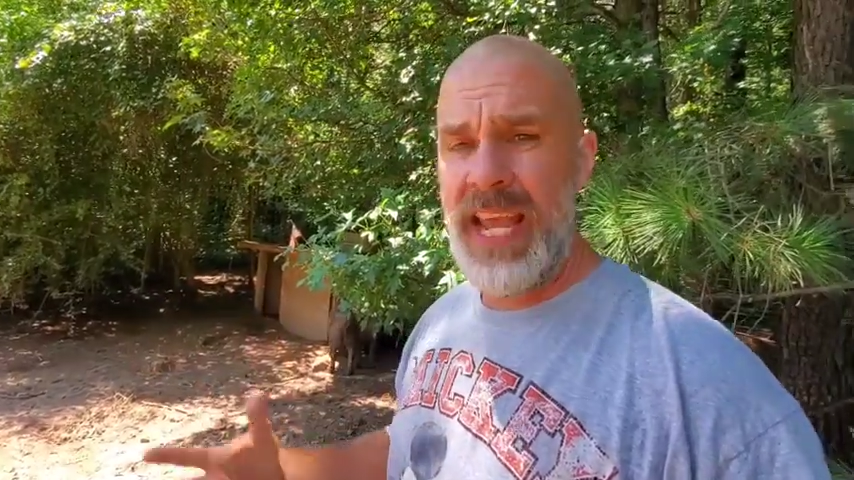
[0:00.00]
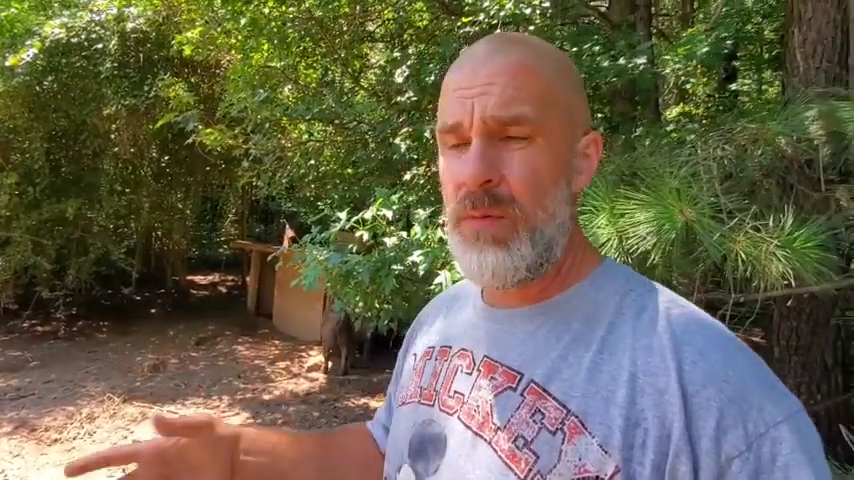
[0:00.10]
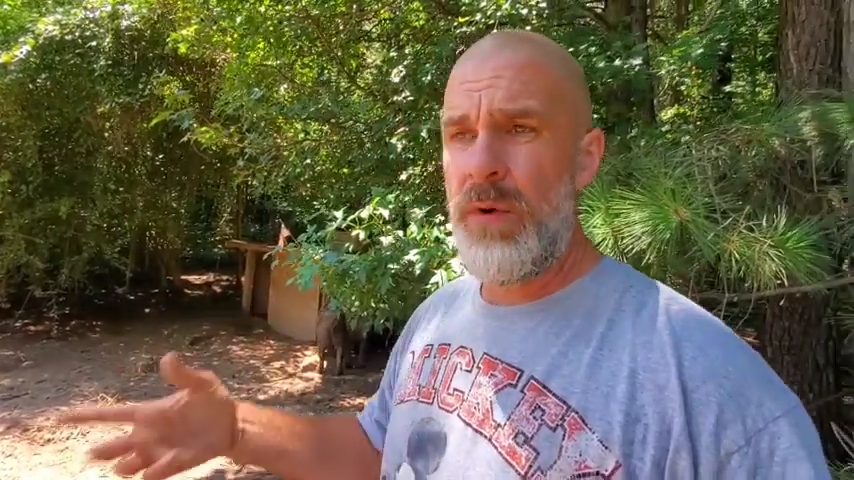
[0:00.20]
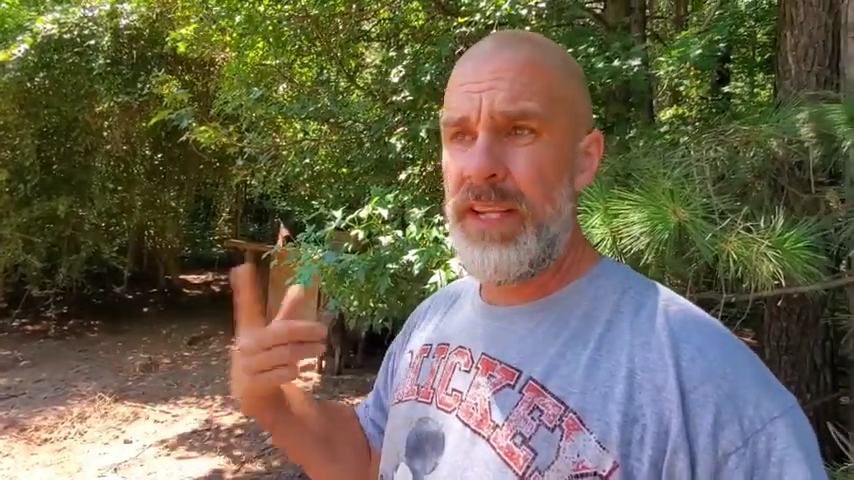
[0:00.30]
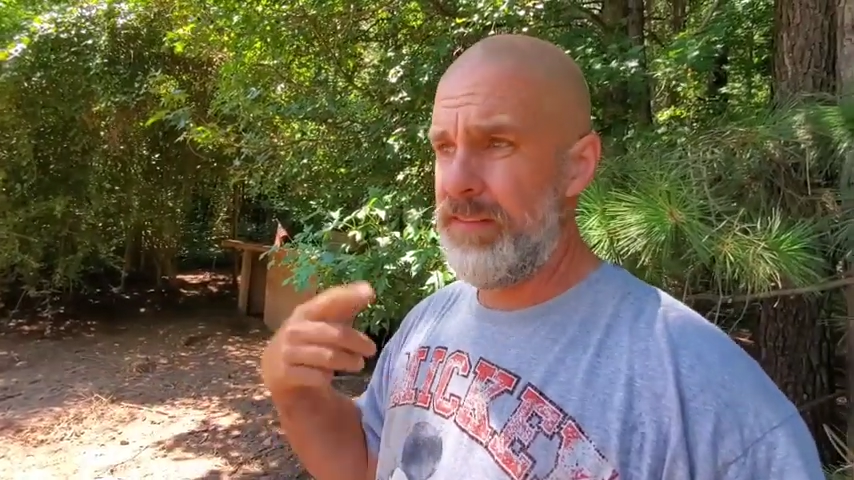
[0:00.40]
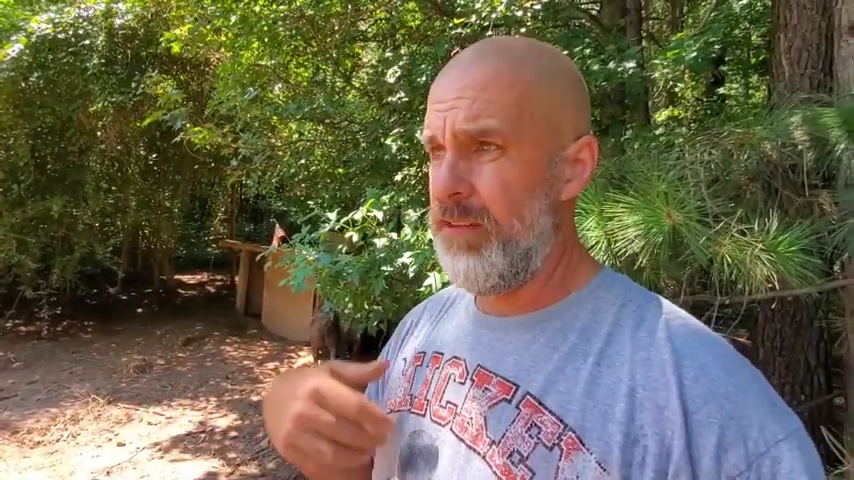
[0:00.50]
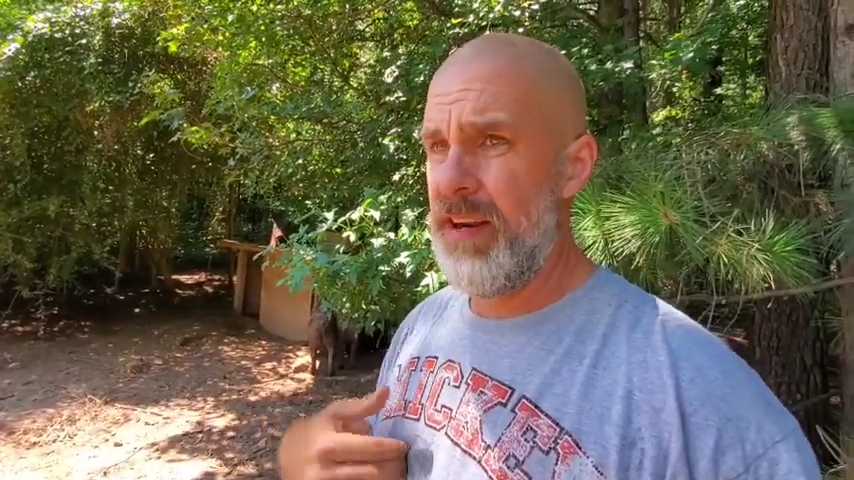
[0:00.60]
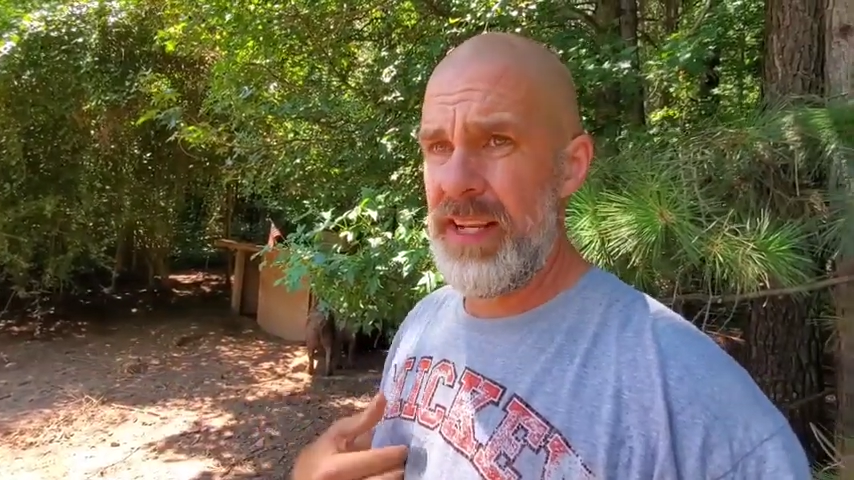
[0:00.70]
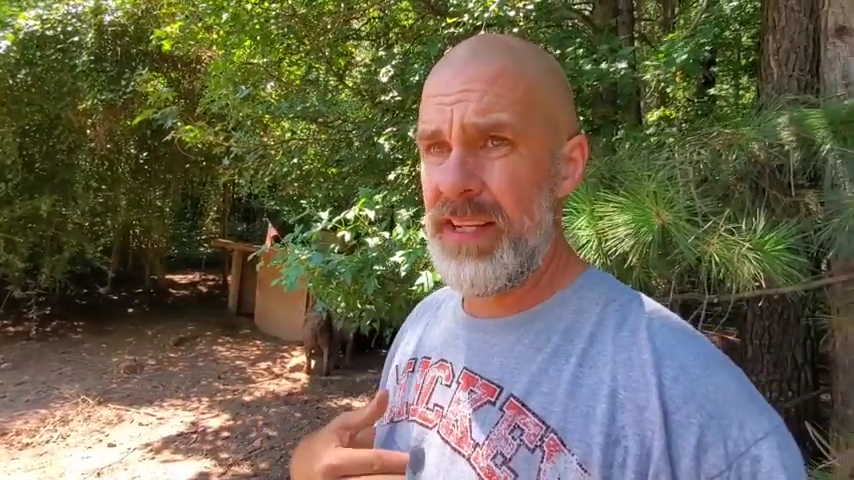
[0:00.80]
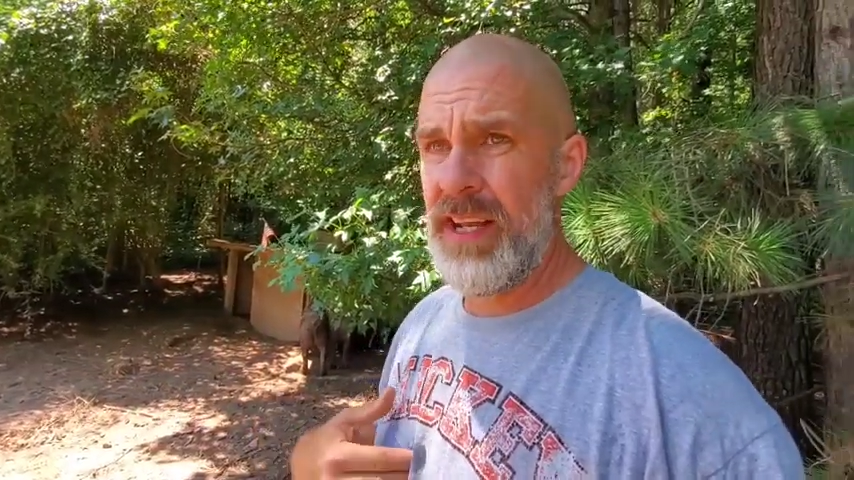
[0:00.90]
Eight weeks, they're
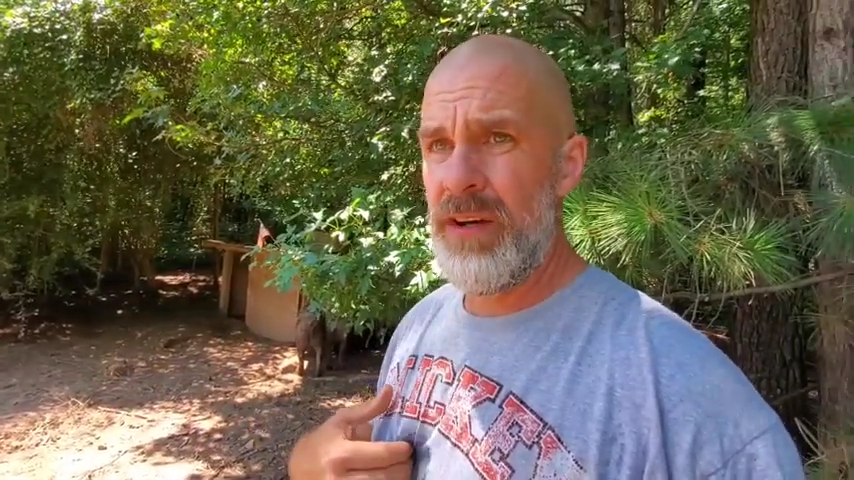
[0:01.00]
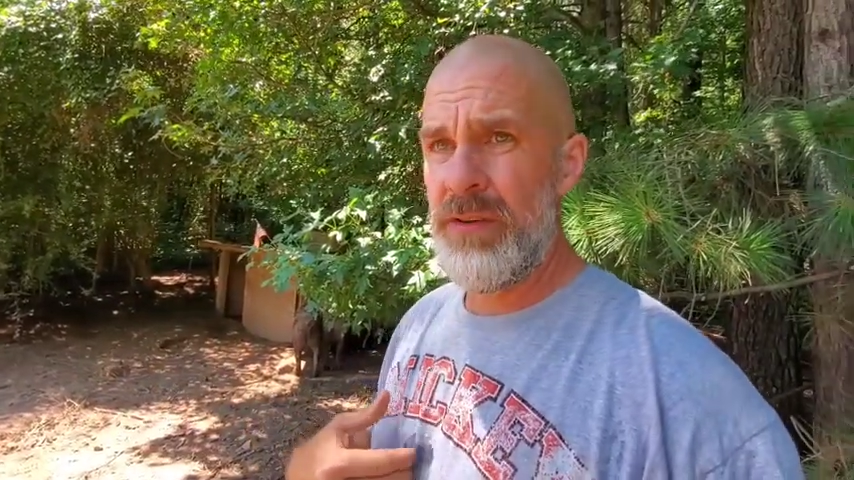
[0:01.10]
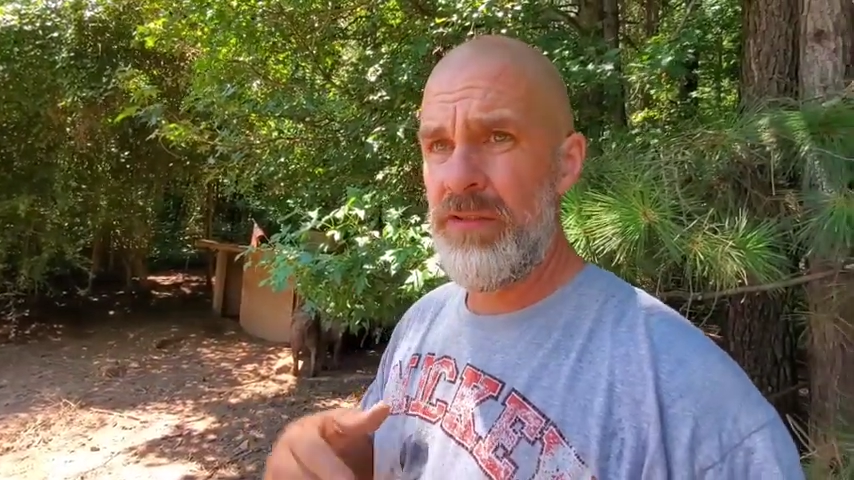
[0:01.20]
ready to go.